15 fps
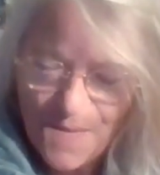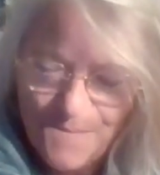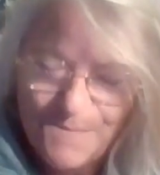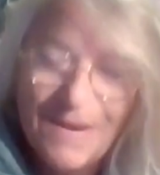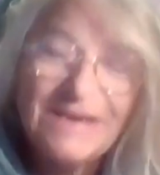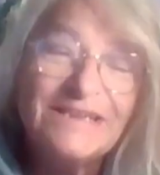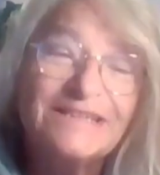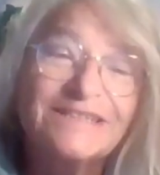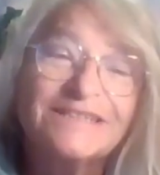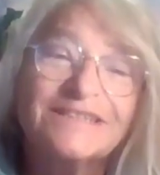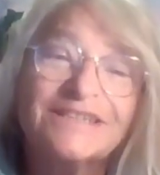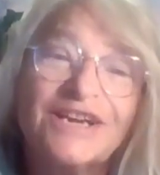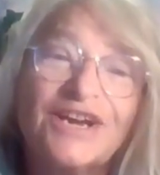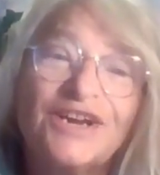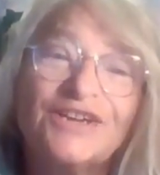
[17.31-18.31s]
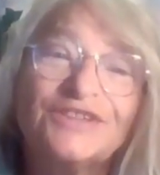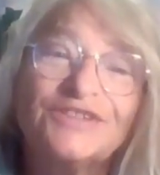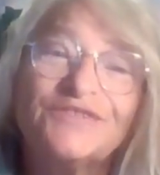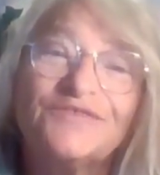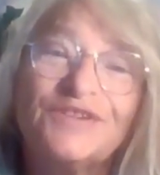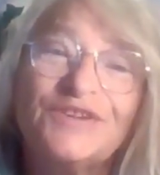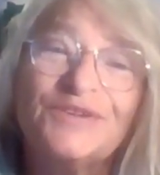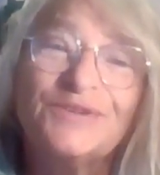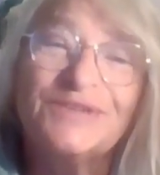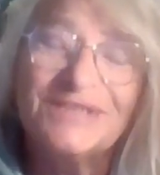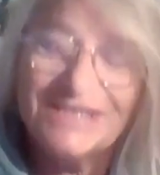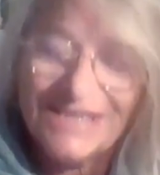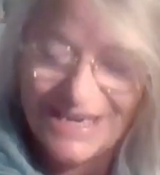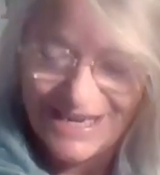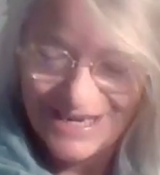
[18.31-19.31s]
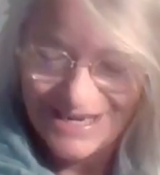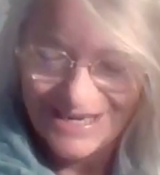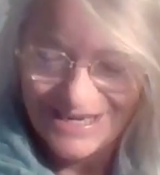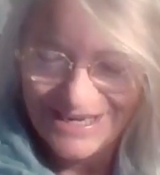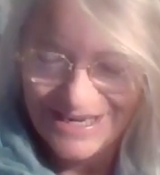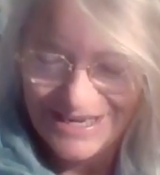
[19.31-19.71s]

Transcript: medicine cards for you today.